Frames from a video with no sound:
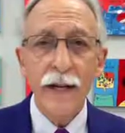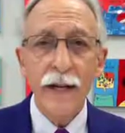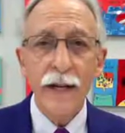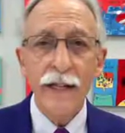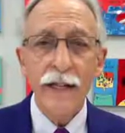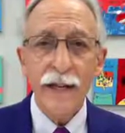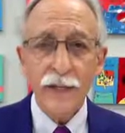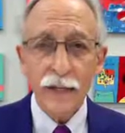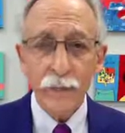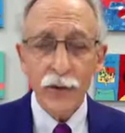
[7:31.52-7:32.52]
He said,
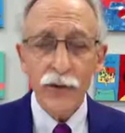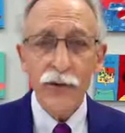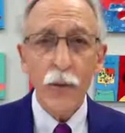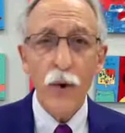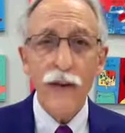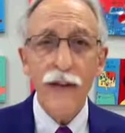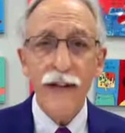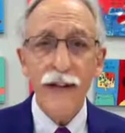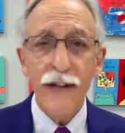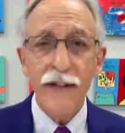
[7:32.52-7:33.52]
the person working the
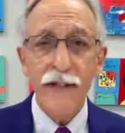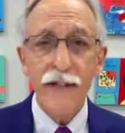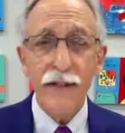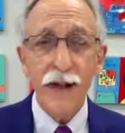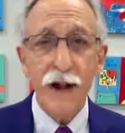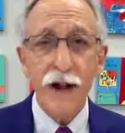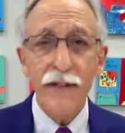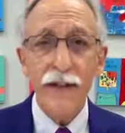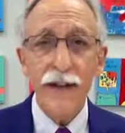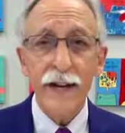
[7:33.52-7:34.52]
case is on the
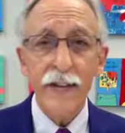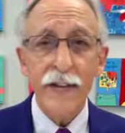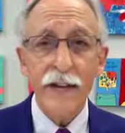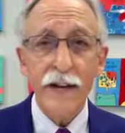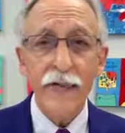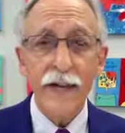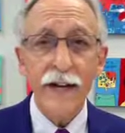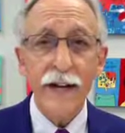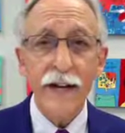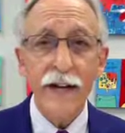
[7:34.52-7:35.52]
case. I really
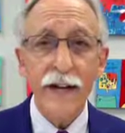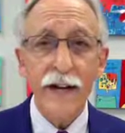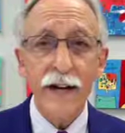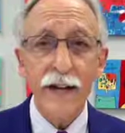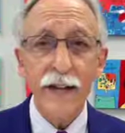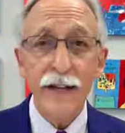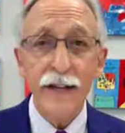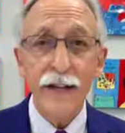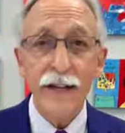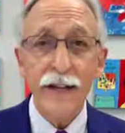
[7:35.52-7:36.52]
can't tell you anything.
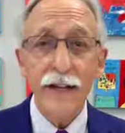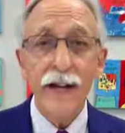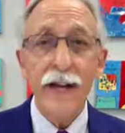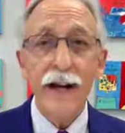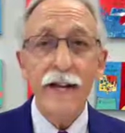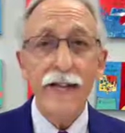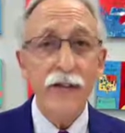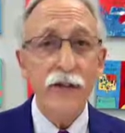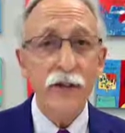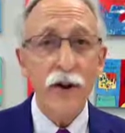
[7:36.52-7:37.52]
I said,
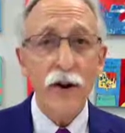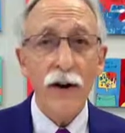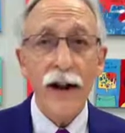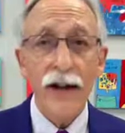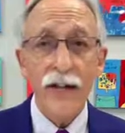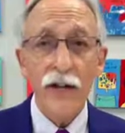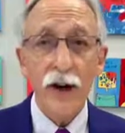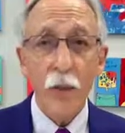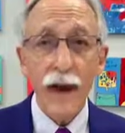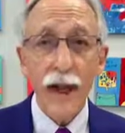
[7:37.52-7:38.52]
sir, I need to know
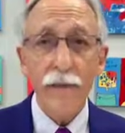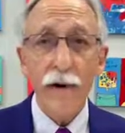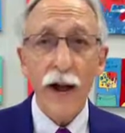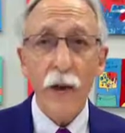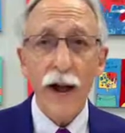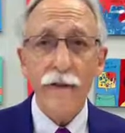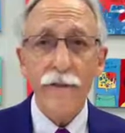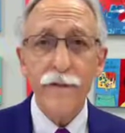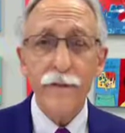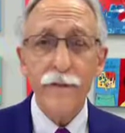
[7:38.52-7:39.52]
what happened to my wife.
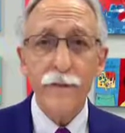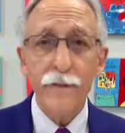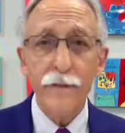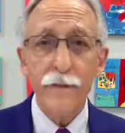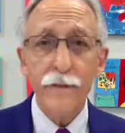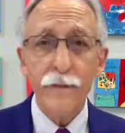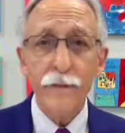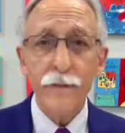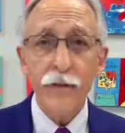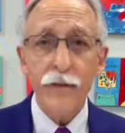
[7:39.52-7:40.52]

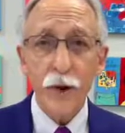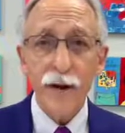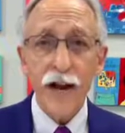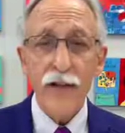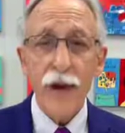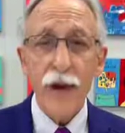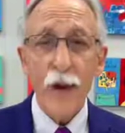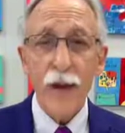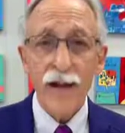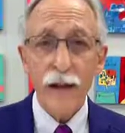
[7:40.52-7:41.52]
Please go down the
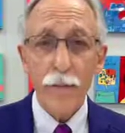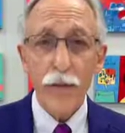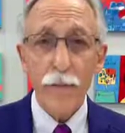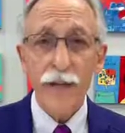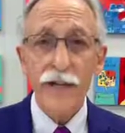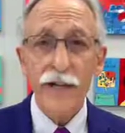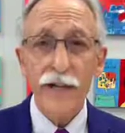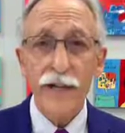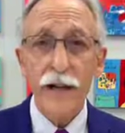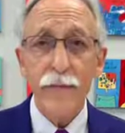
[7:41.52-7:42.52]
hallway and get permission to
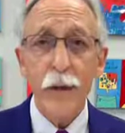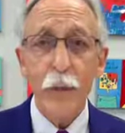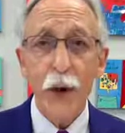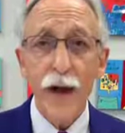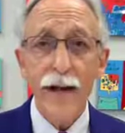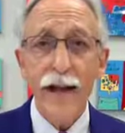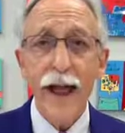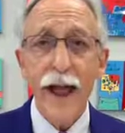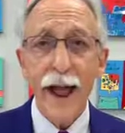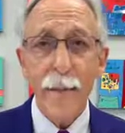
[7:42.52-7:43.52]
tell me what
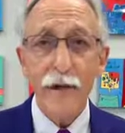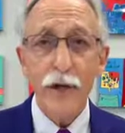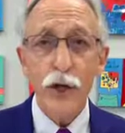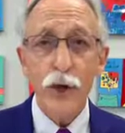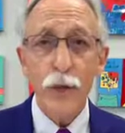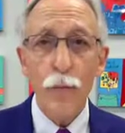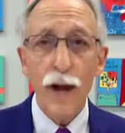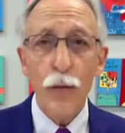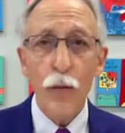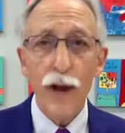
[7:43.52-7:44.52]
happened to
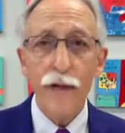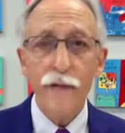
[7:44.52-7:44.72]
my wife.